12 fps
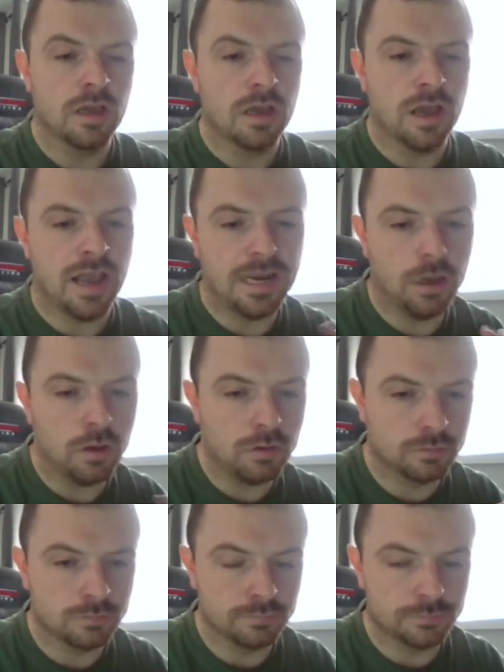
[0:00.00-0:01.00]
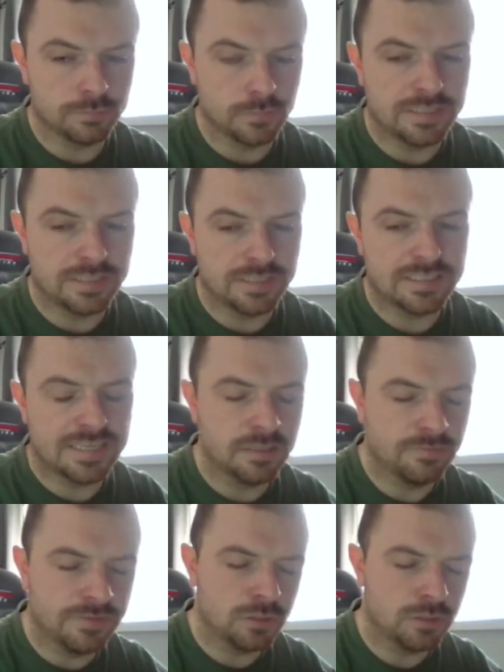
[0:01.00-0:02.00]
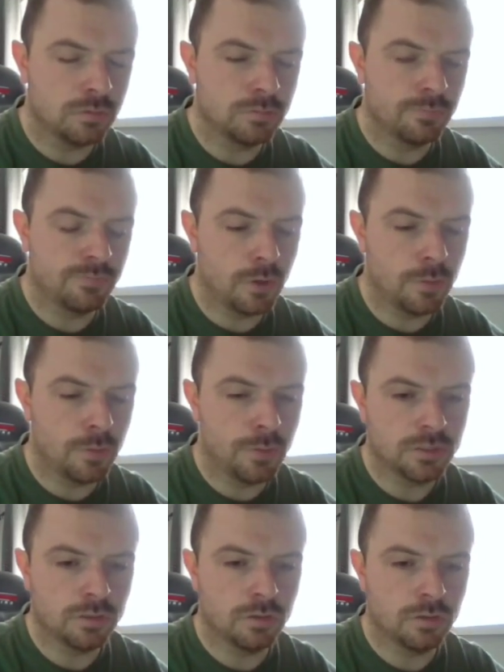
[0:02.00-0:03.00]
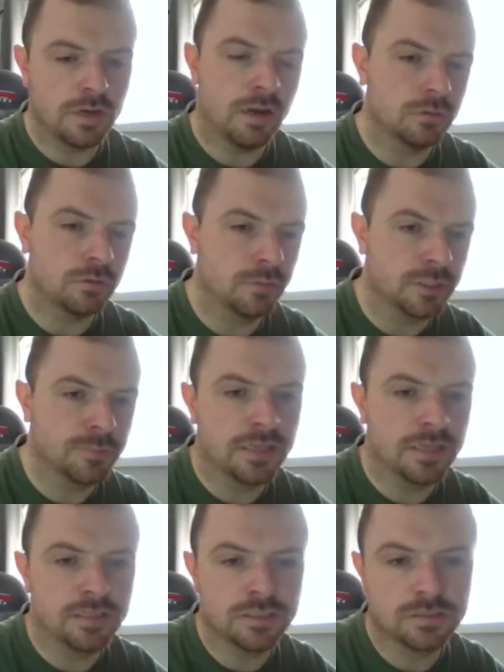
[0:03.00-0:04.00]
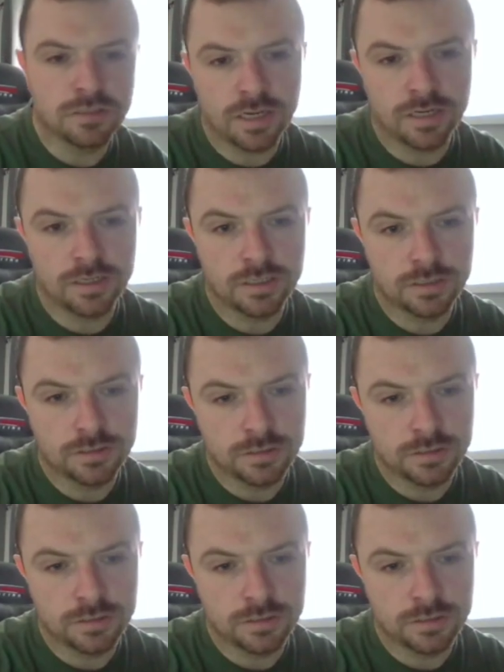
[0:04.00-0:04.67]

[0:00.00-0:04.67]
How long is this individual per person, or how long do you expect this to take?